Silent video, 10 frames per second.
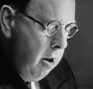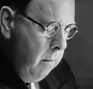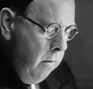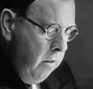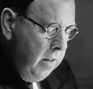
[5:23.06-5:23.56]

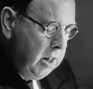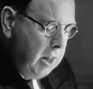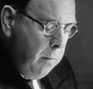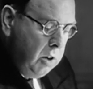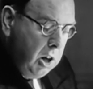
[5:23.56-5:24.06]
For on the
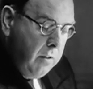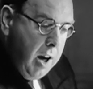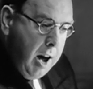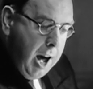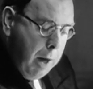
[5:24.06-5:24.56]
subject of
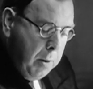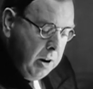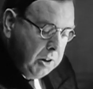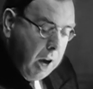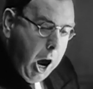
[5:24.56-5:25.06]
our
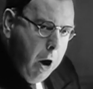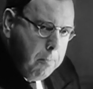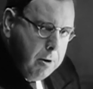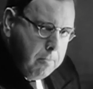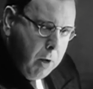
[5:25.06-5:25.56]
happiness,
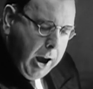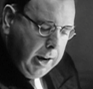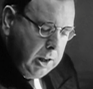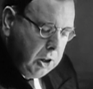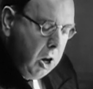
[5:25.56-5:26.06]
open
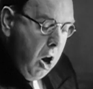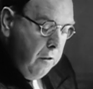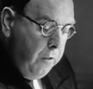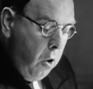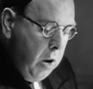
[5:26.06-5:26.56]
brackets,
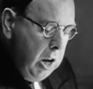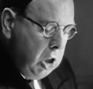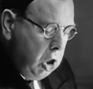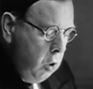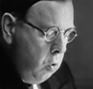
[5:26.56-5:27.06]
for it
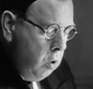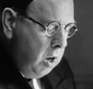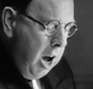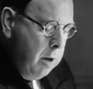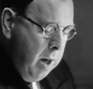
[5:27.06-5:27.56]
too
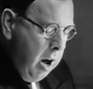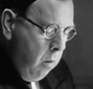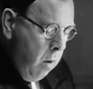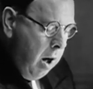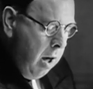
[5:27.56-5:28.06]
came our
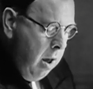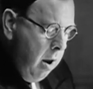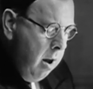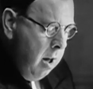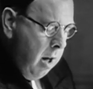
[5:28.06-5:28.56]

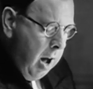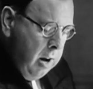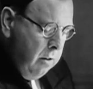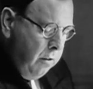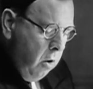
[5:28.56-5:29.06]
way,
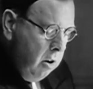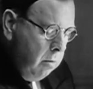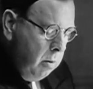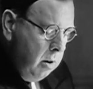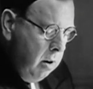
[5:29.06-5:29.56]

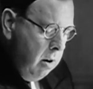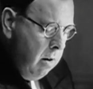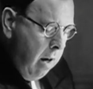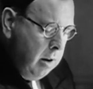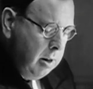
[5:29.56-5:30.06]
unavoidably,
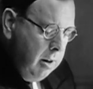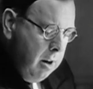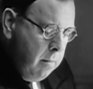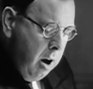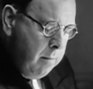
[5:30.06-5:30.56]
and here
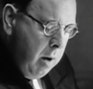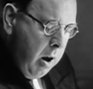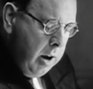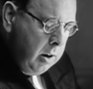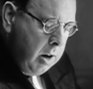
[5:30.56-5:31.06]
my
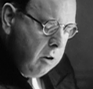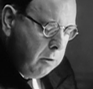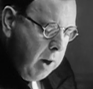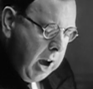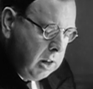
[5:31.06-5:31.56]
mind goes
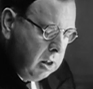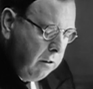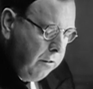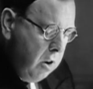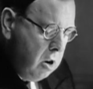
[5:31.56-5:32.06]
back to the
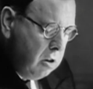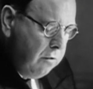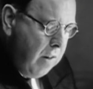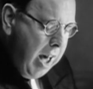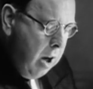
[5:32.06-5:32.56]
first
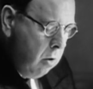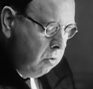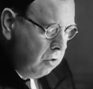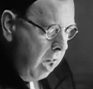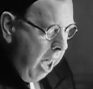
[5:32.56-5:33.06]

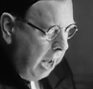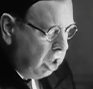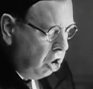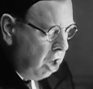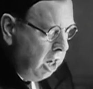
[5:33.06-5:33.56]
vows
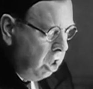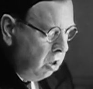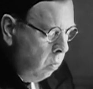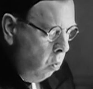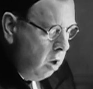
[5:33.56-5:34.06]
exchanged
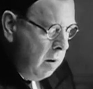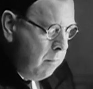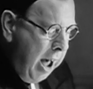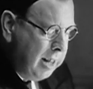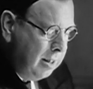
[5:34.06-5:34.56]
at Wootton
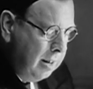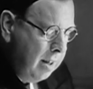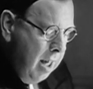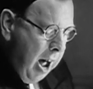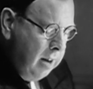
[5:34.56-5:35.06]
Bassett
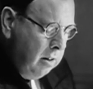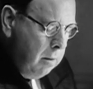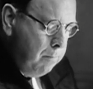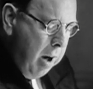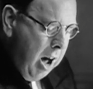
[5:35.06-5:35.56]
under the
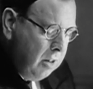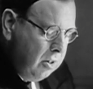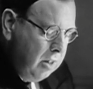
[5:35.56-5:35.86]
bastard